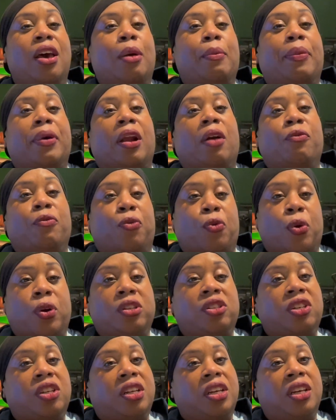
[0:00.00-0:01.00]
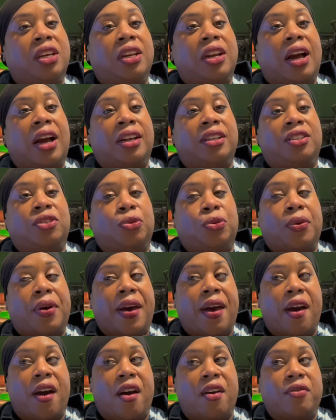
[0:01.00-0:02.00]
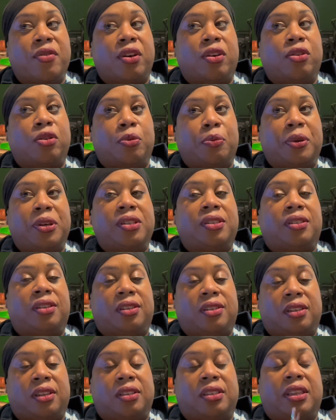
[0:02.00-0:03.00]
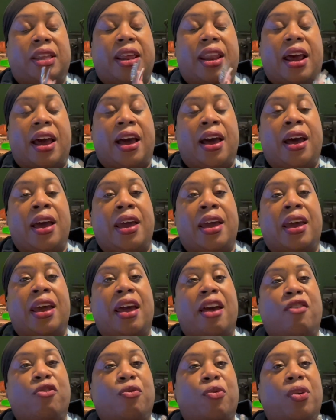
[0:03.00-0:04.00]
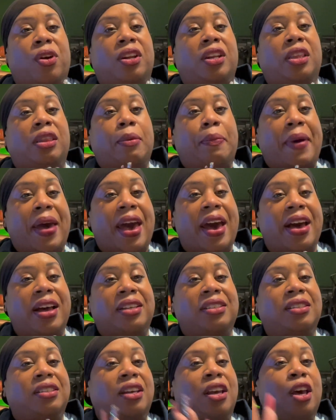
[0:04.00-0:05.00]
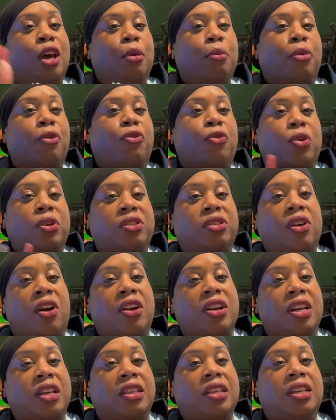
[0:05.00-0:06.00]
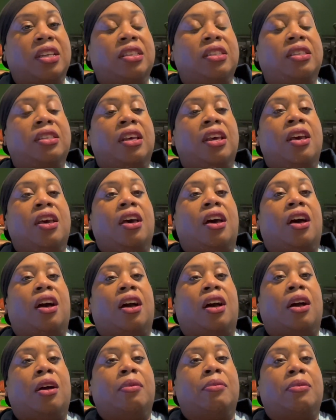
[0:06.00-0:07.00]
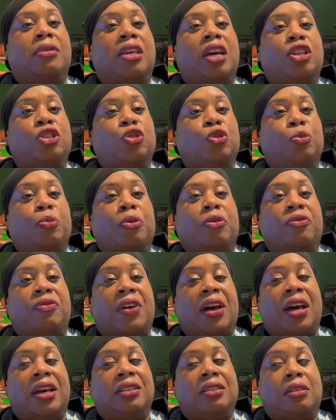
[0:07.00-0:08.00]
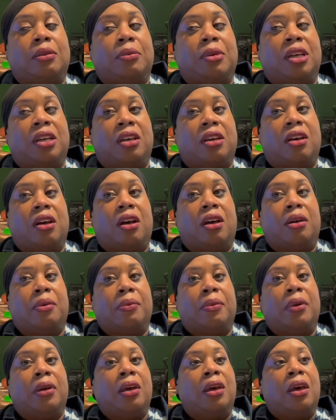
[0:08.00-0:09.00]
But I'm fortunate. I do have other businesses that I have run in the past before starting this that do provide some income.